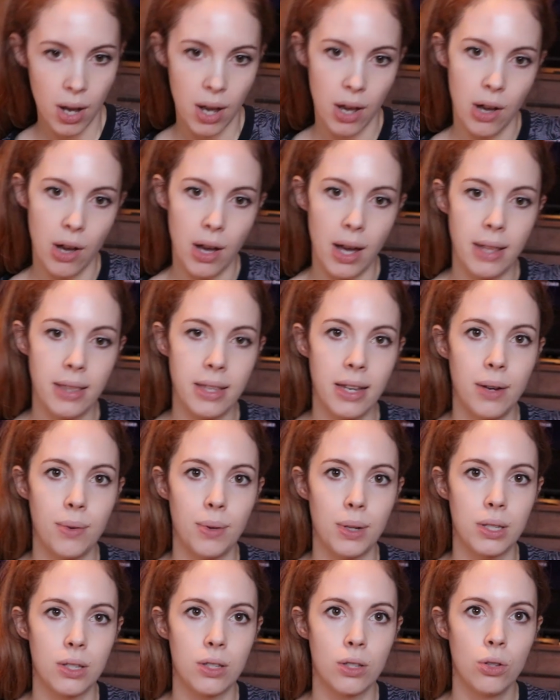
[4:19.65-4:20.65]
and there
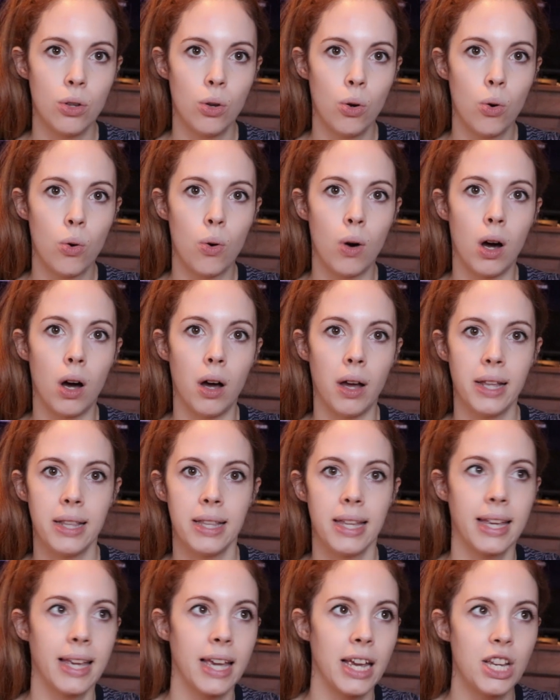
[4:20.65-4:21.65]
was no
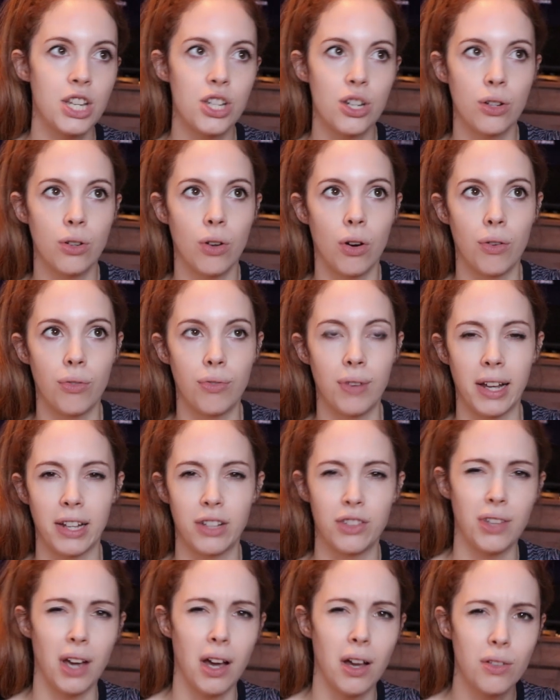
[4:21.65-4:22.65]
indication of
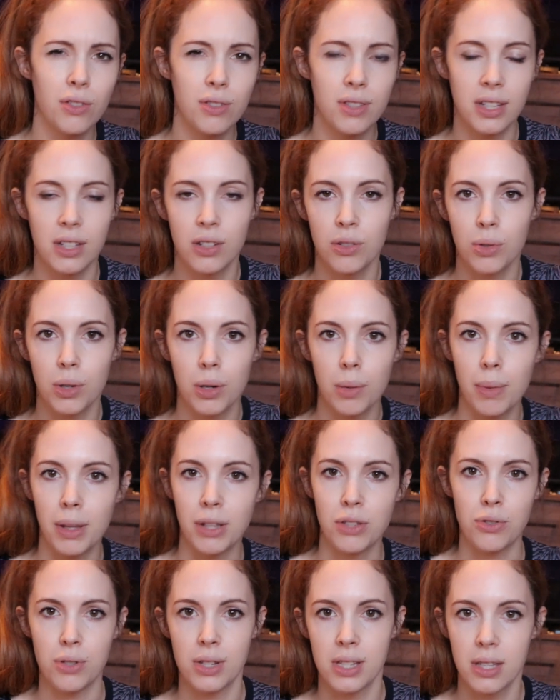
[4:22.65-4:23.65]
like Down syndrome
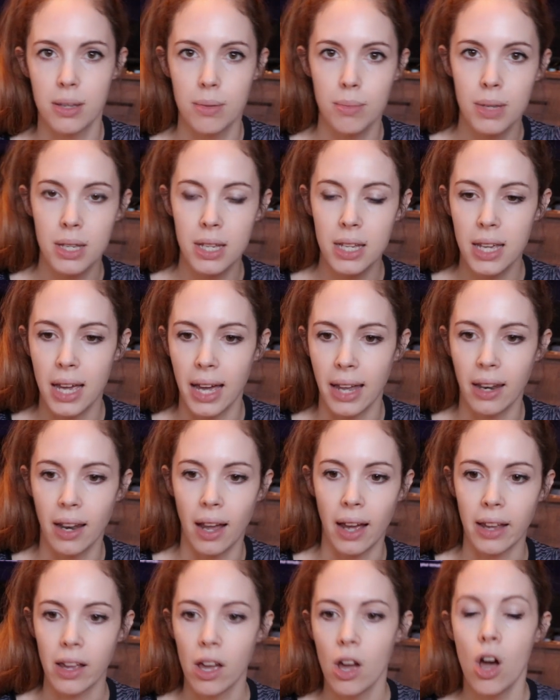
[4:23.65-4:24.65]
and trisomy and
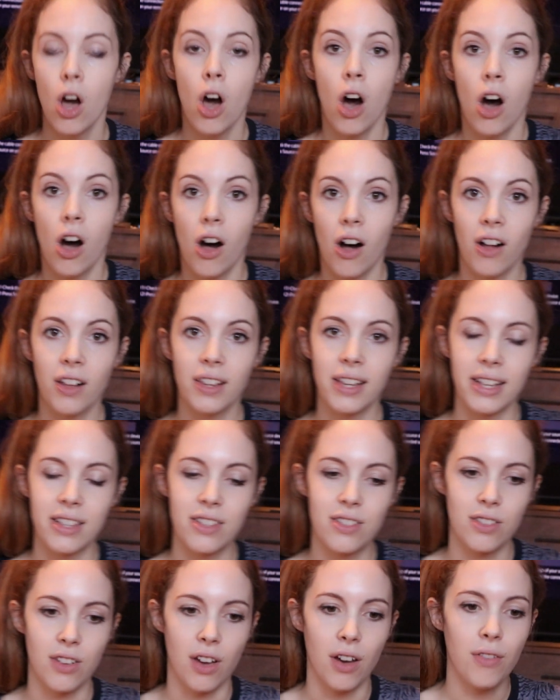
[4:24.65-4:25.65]
like all that
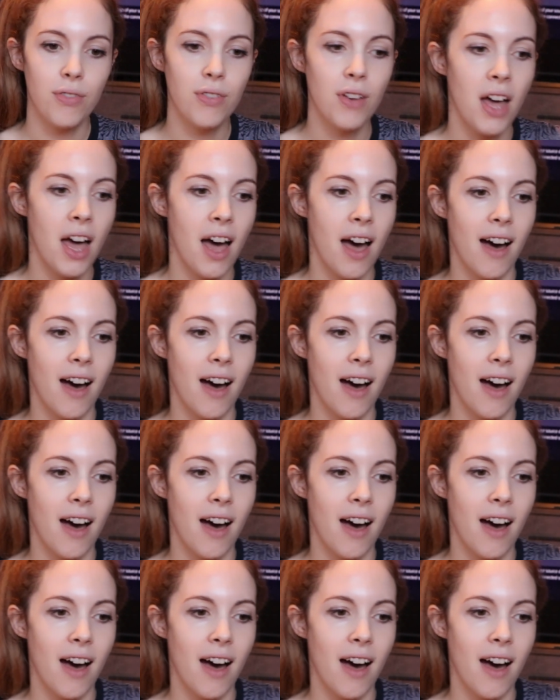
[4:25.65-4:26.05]
stuff.